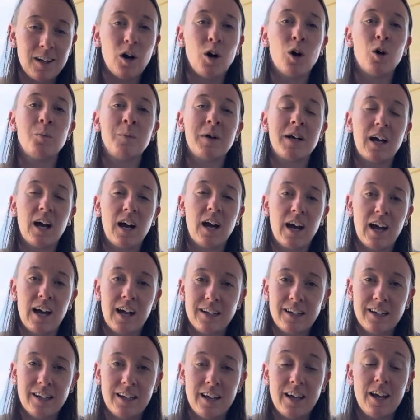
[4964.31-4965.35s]
Oh my
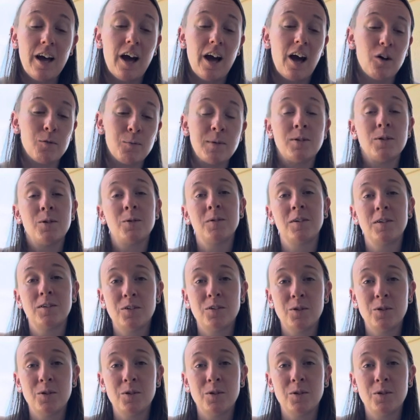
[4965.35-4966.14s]
God, I've been doing it